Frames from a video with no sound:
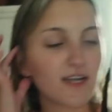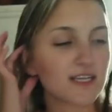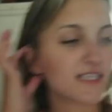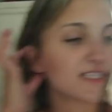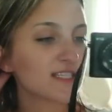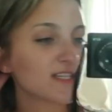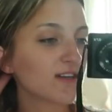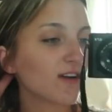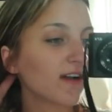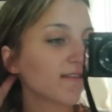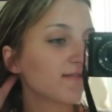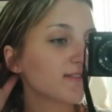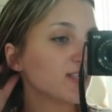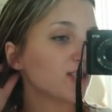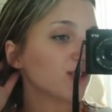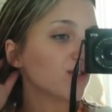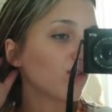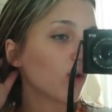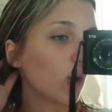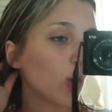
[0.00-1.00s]
I still have to
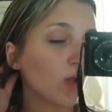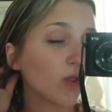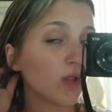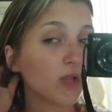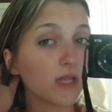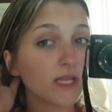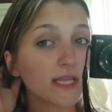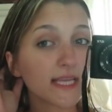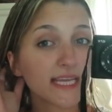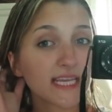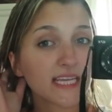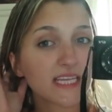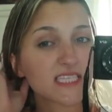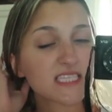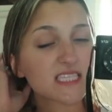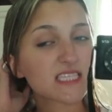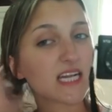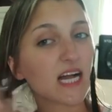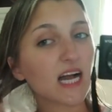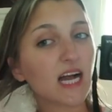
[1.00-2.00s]
do all the
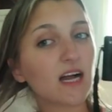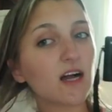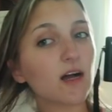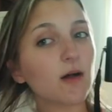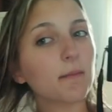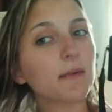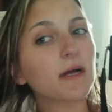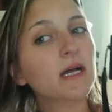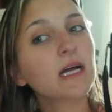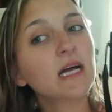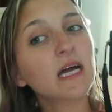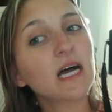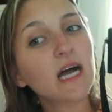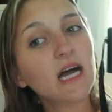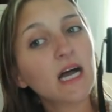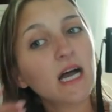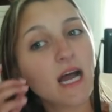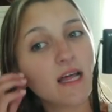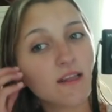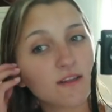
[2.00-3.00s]
links.
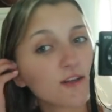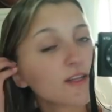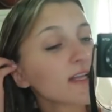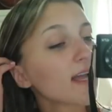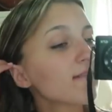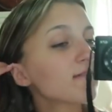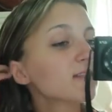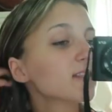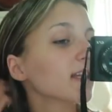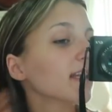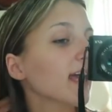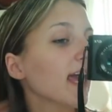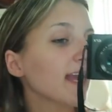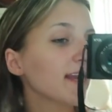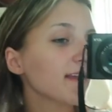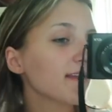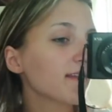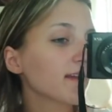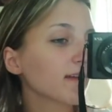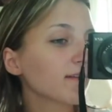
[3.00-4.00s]
I literally haven't done
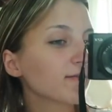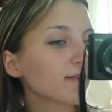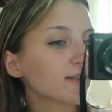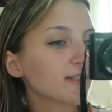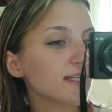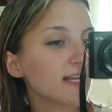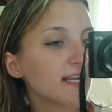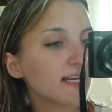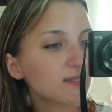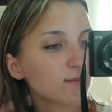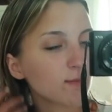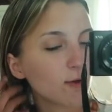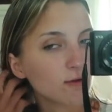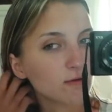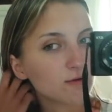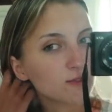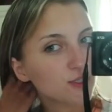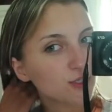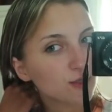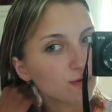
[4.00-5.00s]
anything for today's
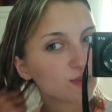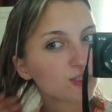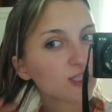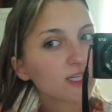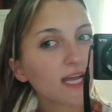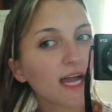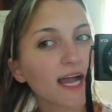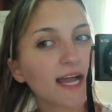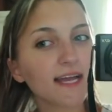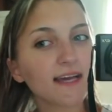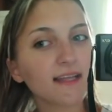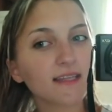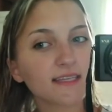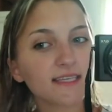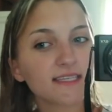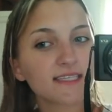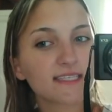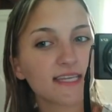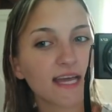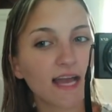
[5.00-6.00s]
post. Usually I at
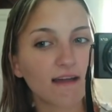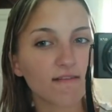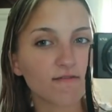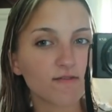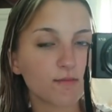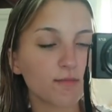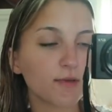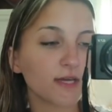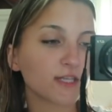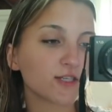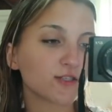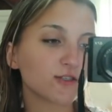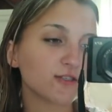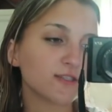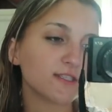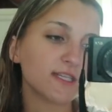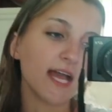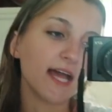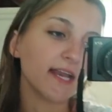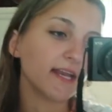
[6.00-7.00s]
least have the
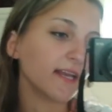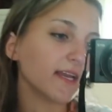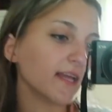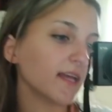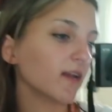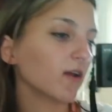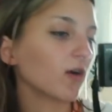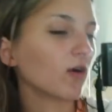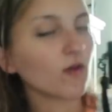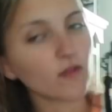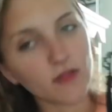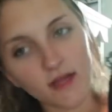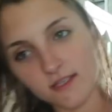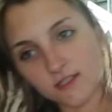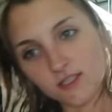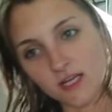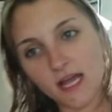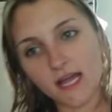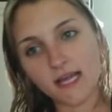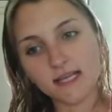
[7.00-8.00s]
pictures edited, all that
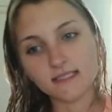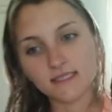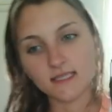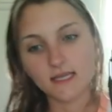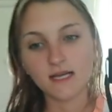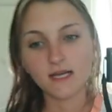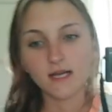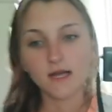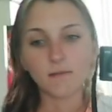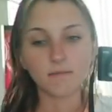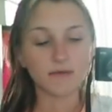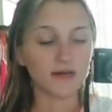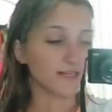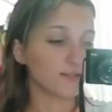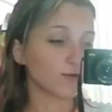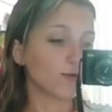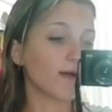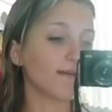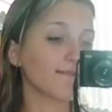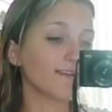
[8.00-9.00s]
jazz, but I
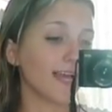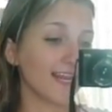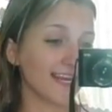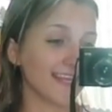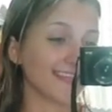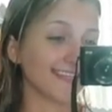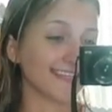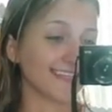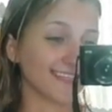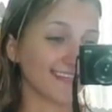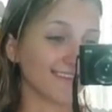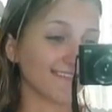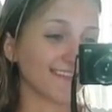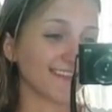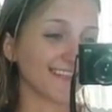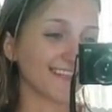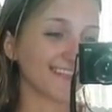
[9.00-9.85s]
don't have anything done for